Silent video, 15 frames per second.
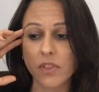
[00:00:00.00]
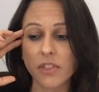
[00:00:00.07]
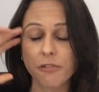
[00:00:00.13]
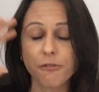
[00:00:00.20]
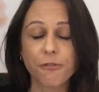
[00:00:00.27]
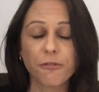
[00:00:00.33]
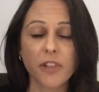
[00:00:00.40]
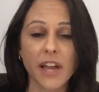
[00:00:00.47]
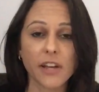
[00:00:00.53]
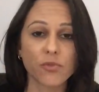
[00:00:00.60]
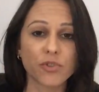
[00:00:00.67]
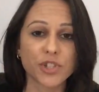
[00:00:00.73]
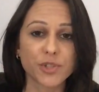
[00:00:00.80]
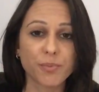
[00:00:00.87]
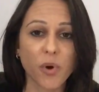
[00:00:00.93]
the flight
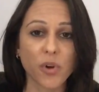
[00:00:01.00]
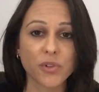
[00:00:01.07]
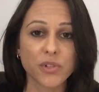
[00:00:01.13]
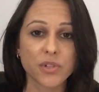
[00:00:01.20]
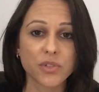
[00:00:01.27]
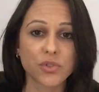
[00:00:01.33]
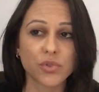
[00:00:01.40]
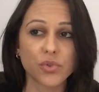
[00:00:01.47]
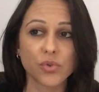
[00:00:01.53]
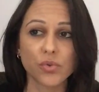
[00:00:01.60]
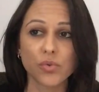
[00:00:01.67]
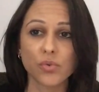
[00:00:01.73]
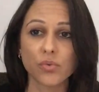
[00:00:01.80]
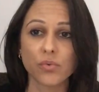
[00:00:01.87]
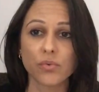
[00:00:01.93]
response
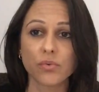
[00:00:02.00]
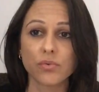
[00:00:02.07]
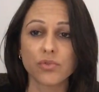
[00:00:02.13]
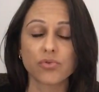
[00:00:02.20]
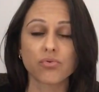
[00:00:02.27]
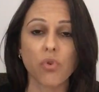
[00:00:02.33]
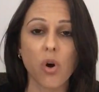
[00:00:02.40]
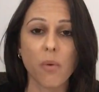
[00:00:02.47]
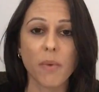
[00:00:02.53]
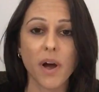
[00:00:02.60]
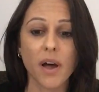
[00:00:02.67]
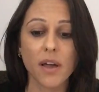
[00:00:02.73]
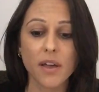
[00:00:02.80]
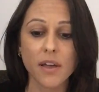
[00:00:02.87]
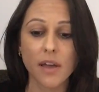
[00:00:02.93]
to trauma.